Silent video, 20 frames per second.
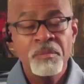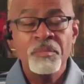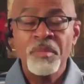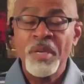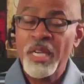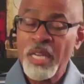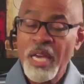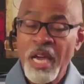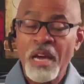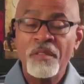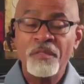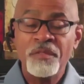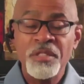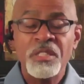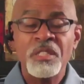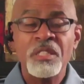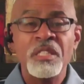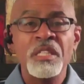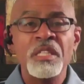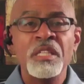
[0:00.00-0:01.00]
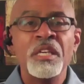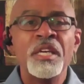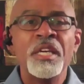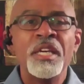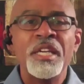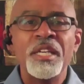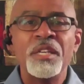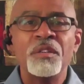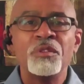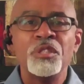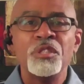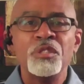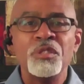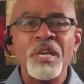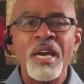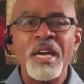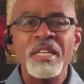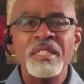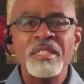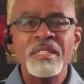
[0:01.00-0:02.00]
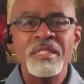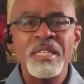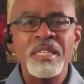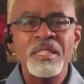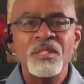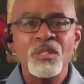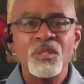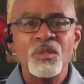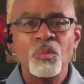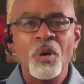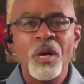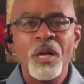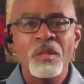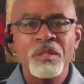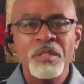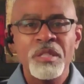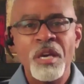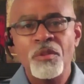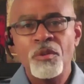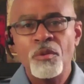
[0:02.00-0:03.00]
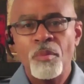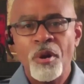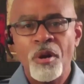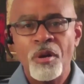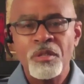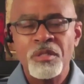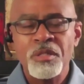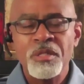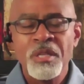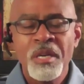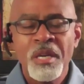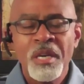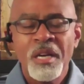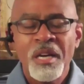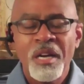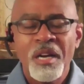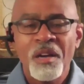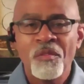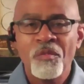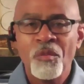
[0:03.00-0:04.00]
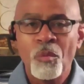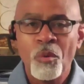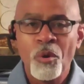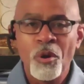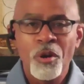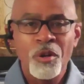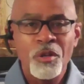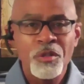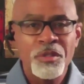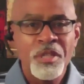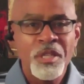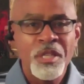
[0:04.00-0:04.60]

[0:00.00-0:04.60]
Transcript: and obviously here in the United States as well and other parts of the world.